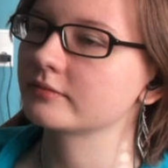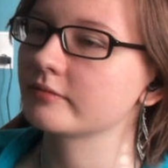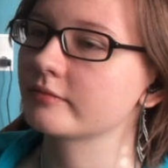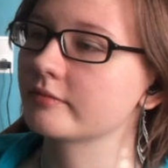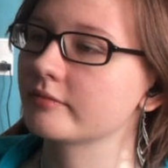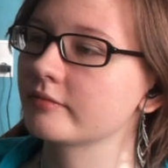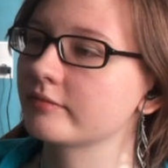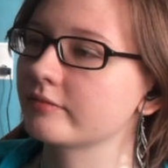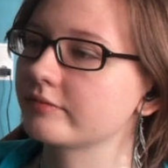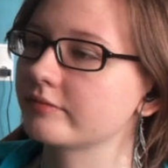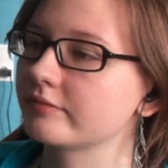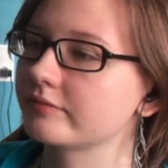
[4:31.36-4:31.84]

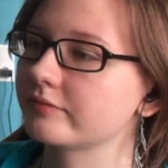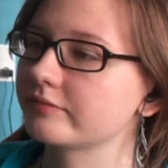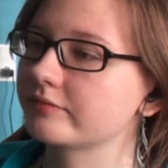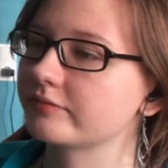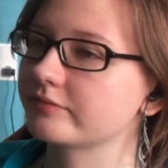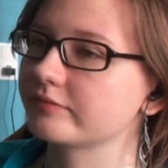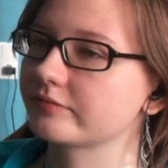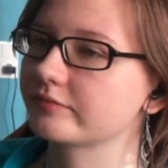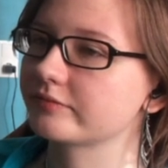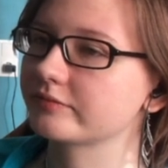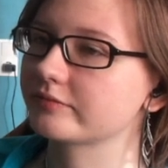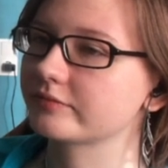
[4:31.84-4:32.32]

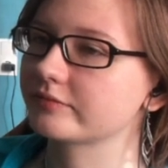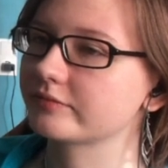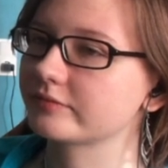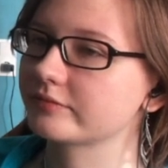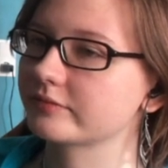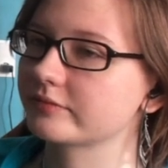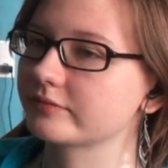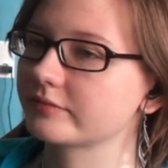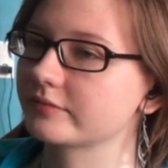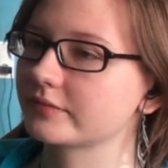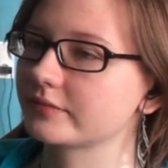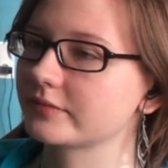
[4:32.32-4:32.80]

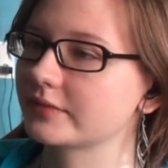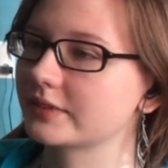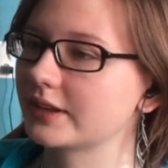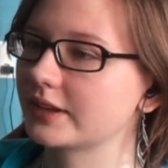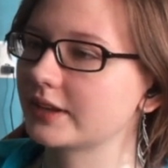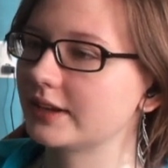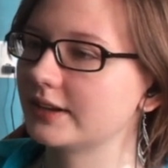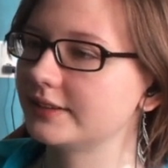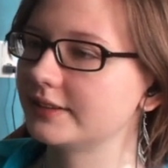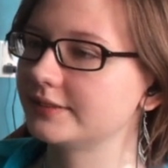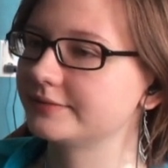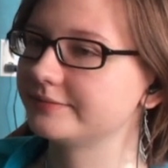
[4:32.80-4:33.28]

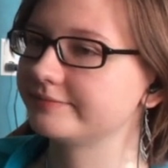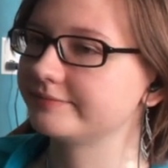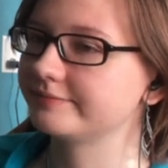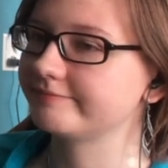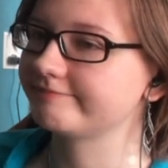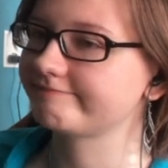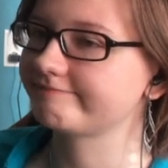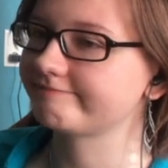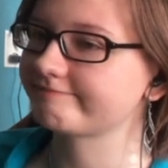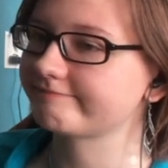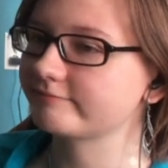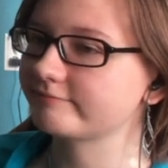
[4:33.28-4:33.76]

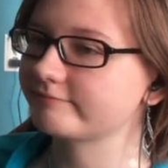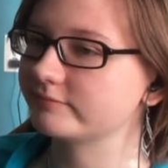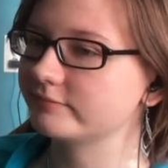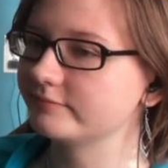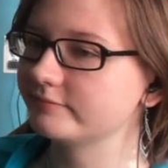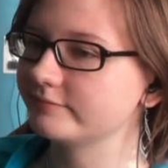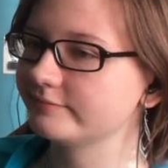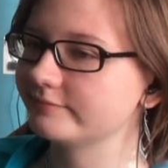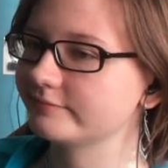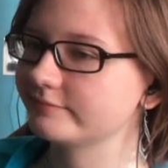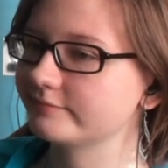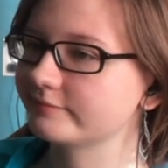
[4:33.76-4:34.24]

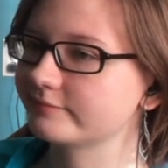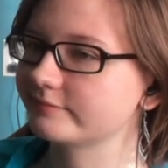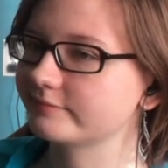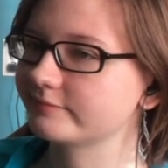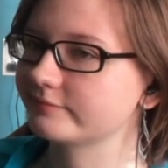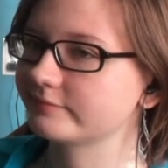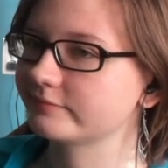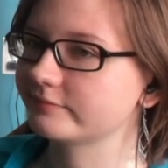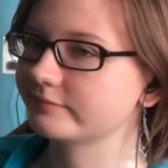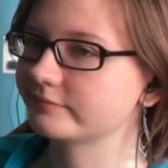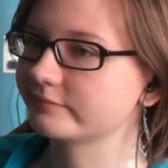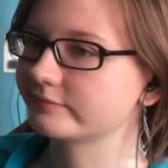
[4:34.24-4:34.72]

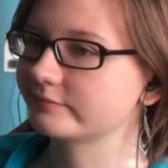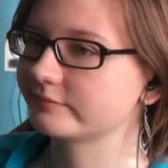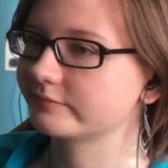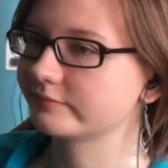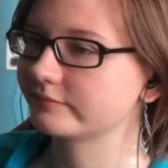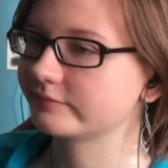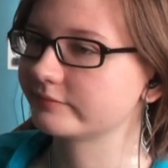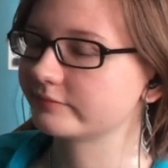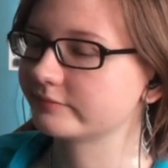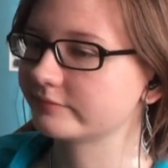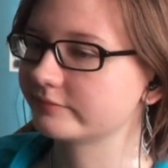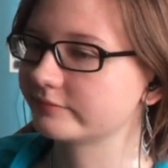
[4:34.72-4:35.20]

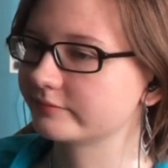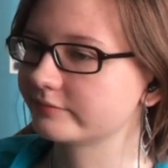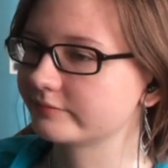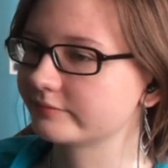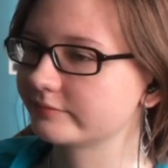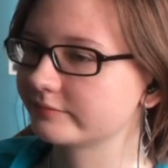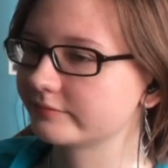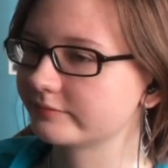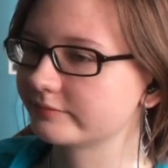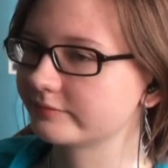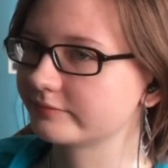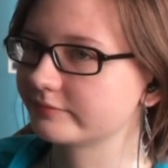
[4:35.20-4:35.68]

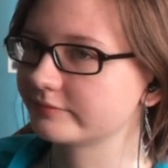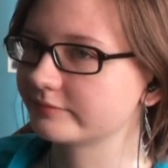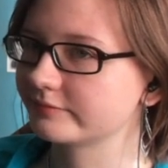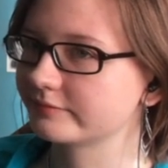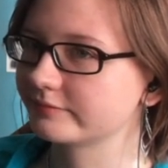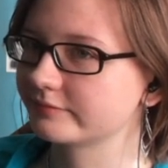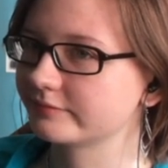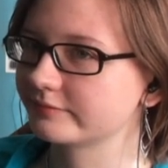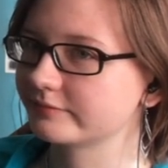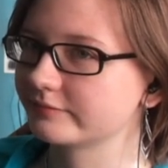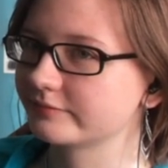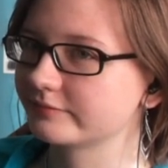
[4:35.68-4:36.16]

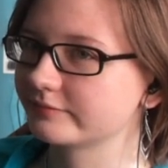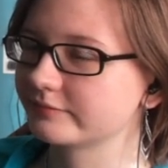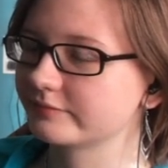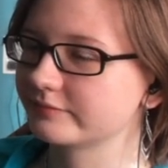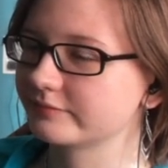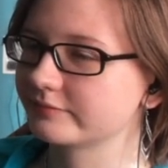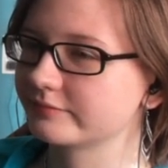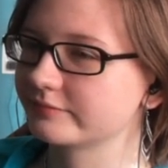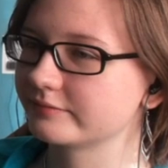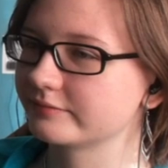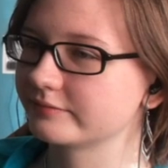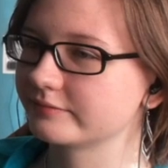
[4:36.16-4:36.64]

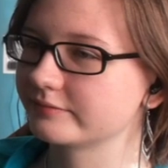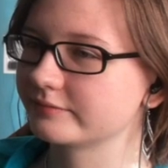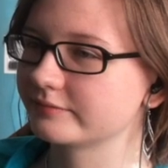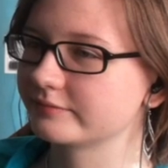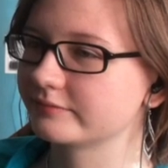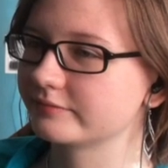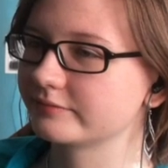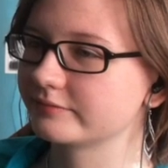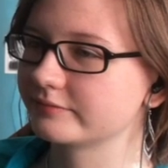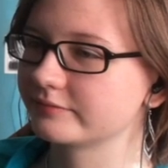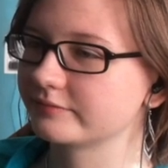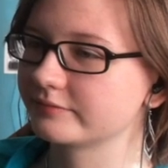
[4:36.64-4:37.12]

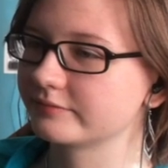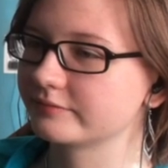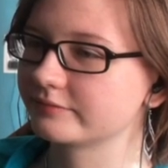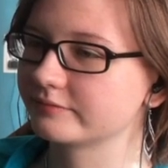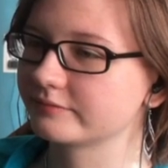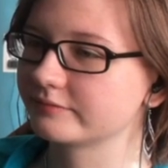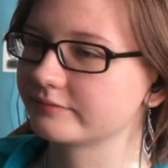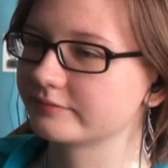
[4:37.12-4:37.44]
No one is speaking in this clip.